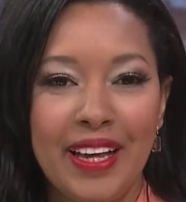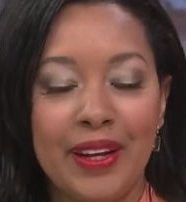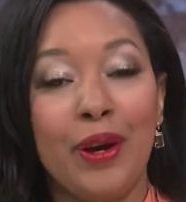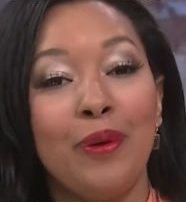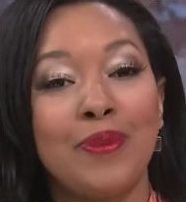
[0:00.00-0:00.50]

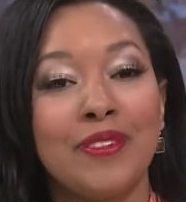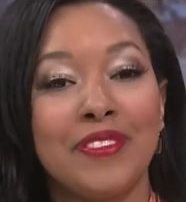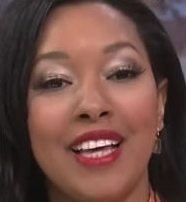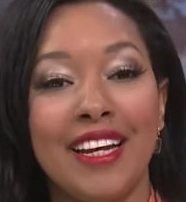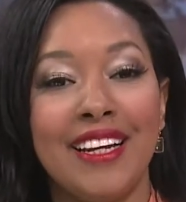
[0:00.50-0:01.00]
in hopes
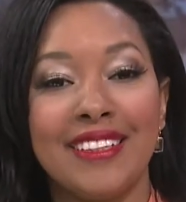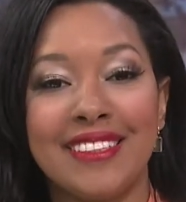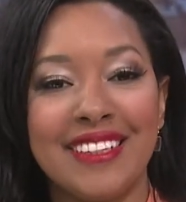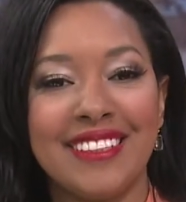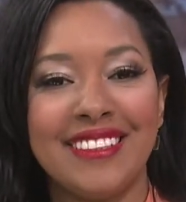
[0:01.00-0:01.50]
of getting a
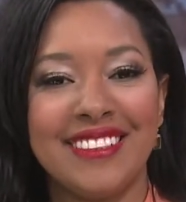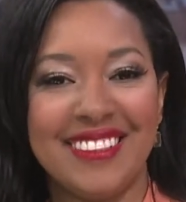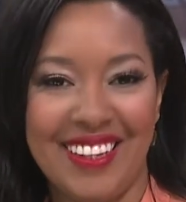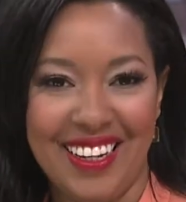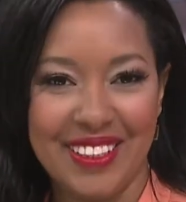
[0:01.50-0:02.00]
ticket
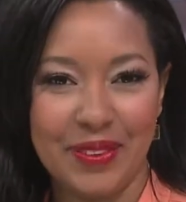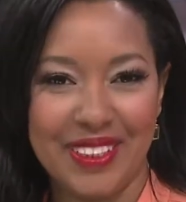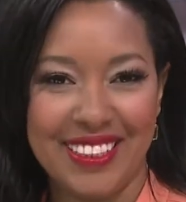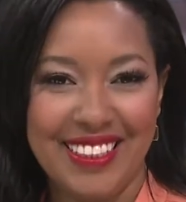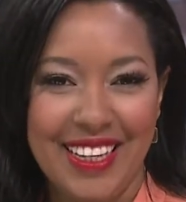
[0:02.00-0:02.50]
to
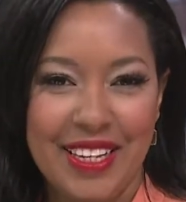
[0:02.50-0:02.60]
Hollywood.